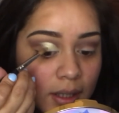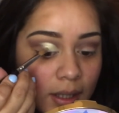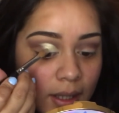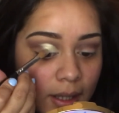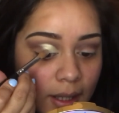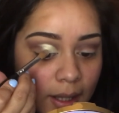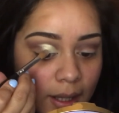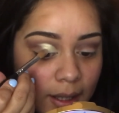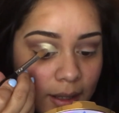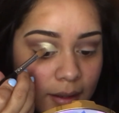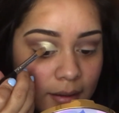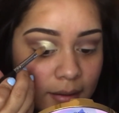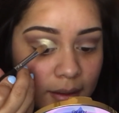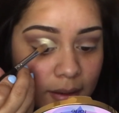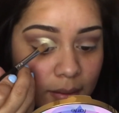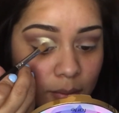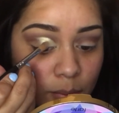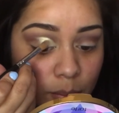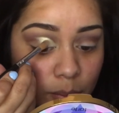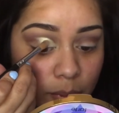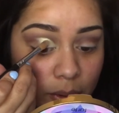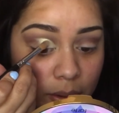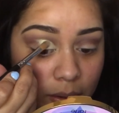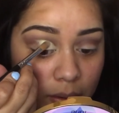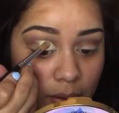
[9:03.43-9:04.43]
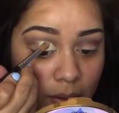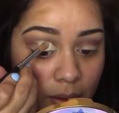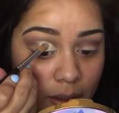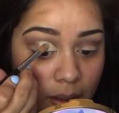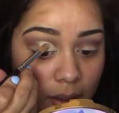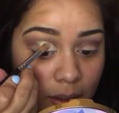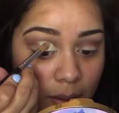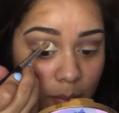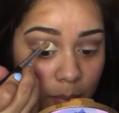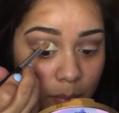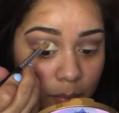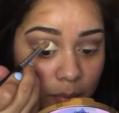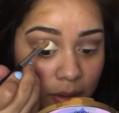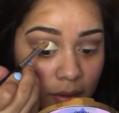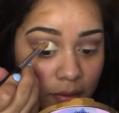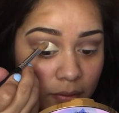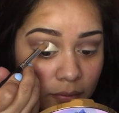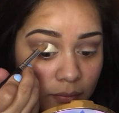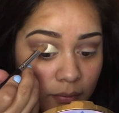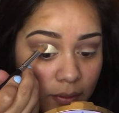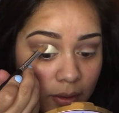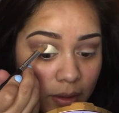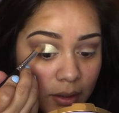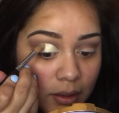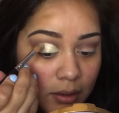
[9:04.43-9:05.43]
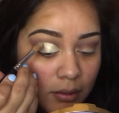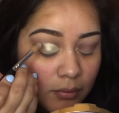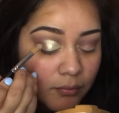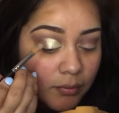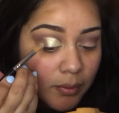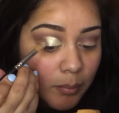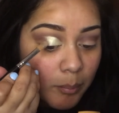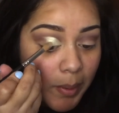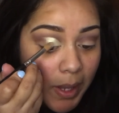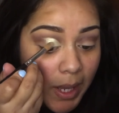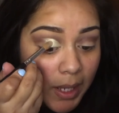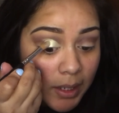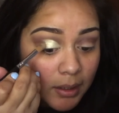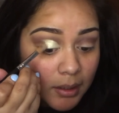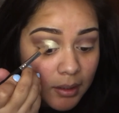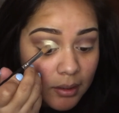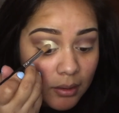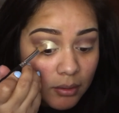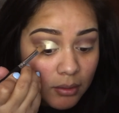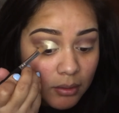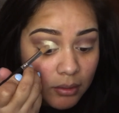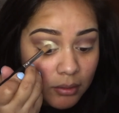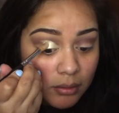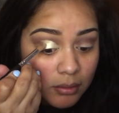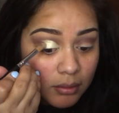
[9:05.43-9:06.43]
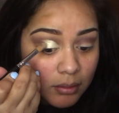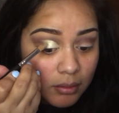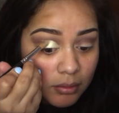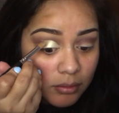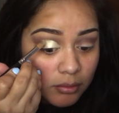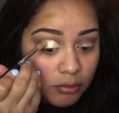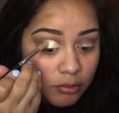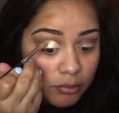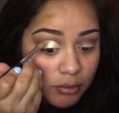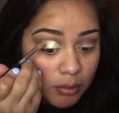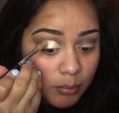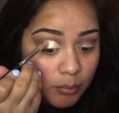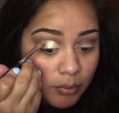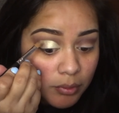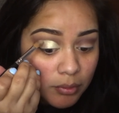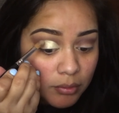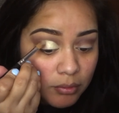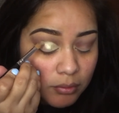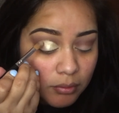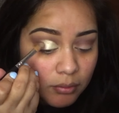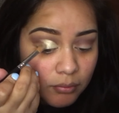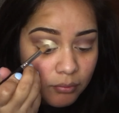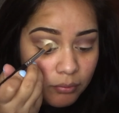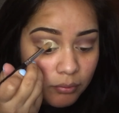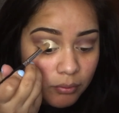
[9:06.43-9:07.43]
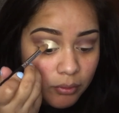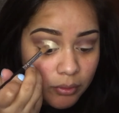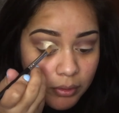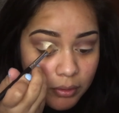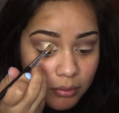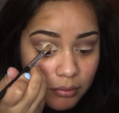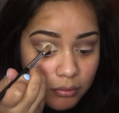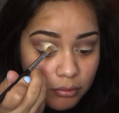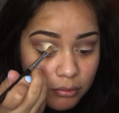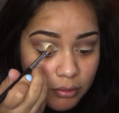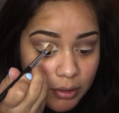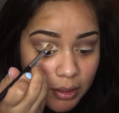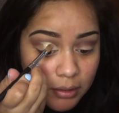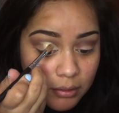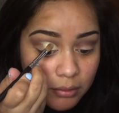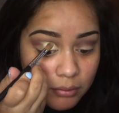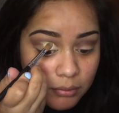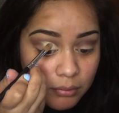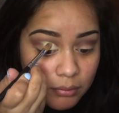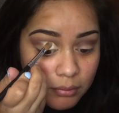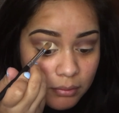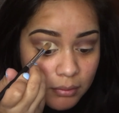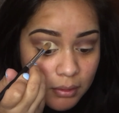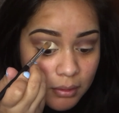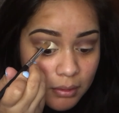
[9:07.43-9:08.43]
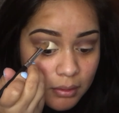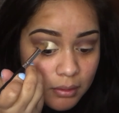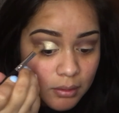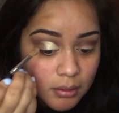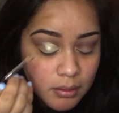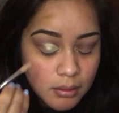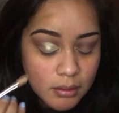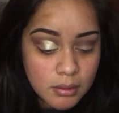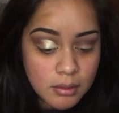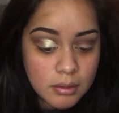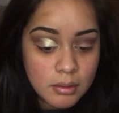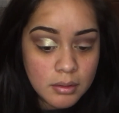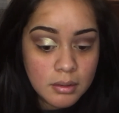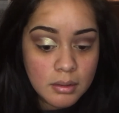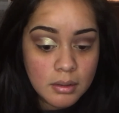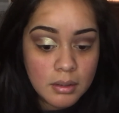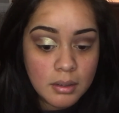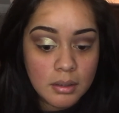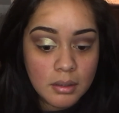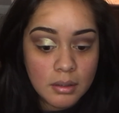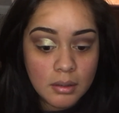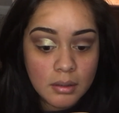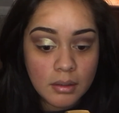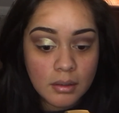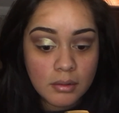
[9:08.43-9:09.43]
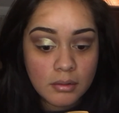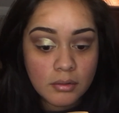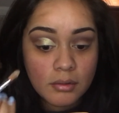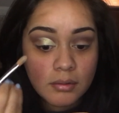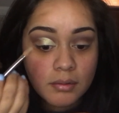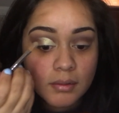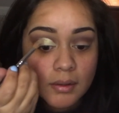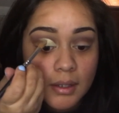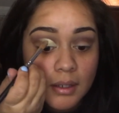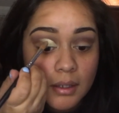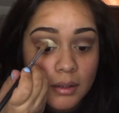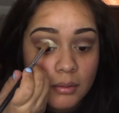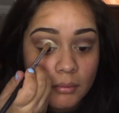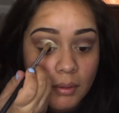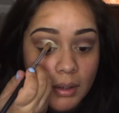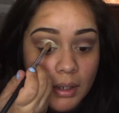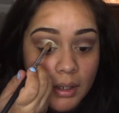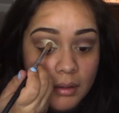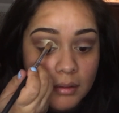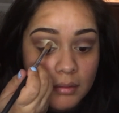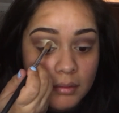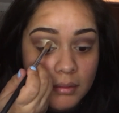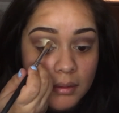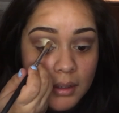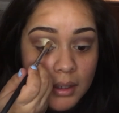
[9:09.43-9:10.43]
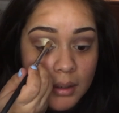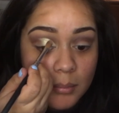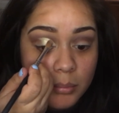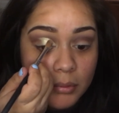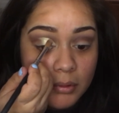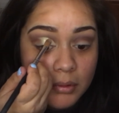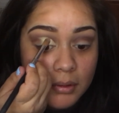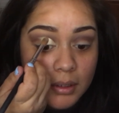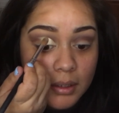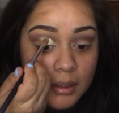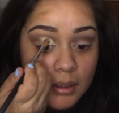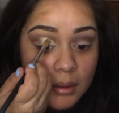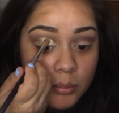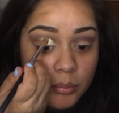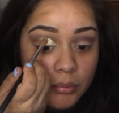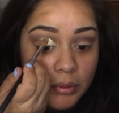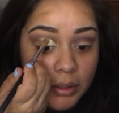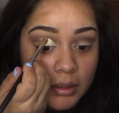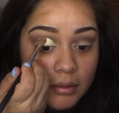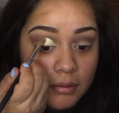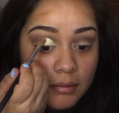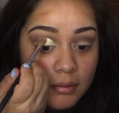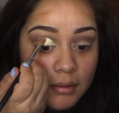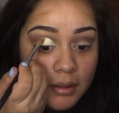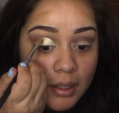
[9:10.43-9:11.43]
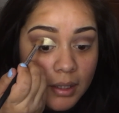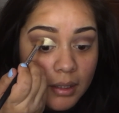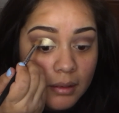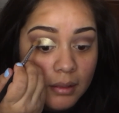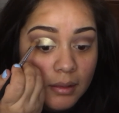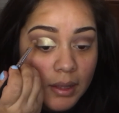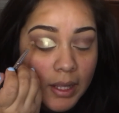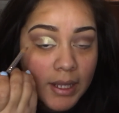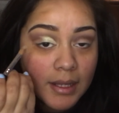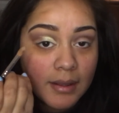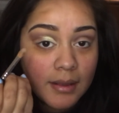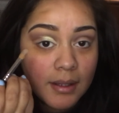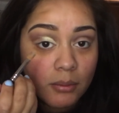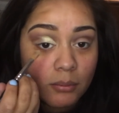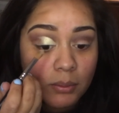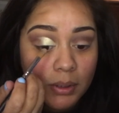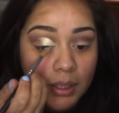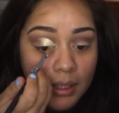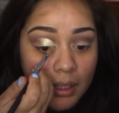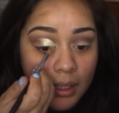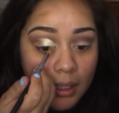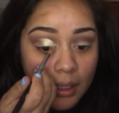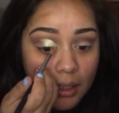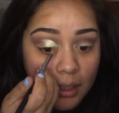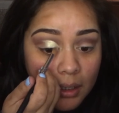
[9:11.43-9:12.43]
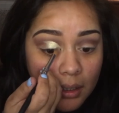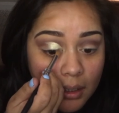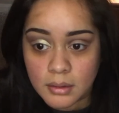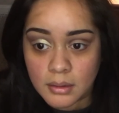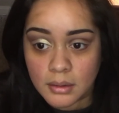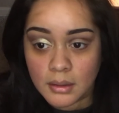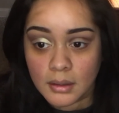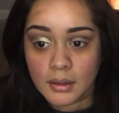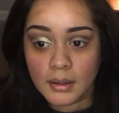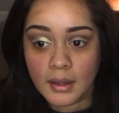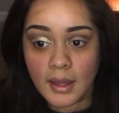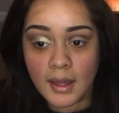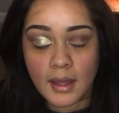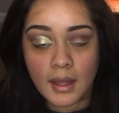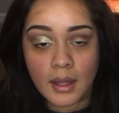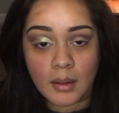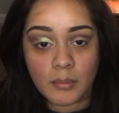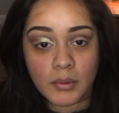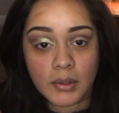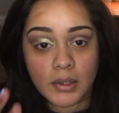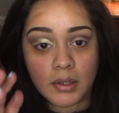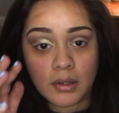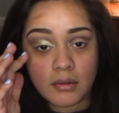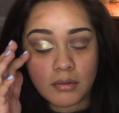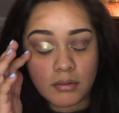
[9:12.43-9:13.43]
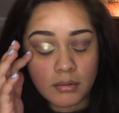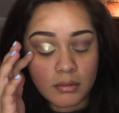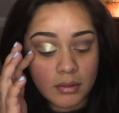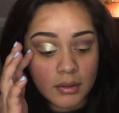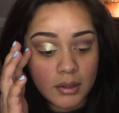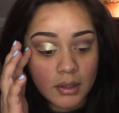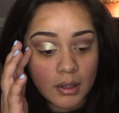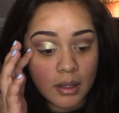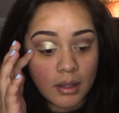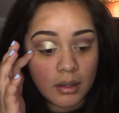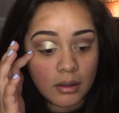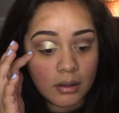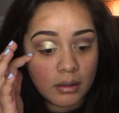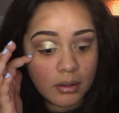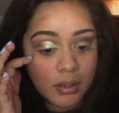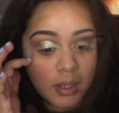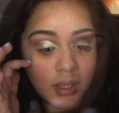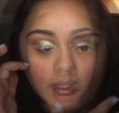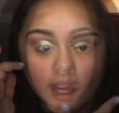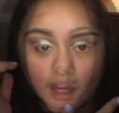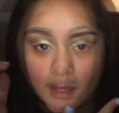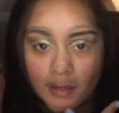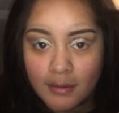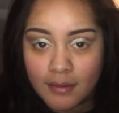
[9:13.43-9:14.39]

And it will, it's very good for packing on shimmers or foil shadows. Just getting right, it's able to get up right to that line that we cut. Okay, I'm gonna do the other eye.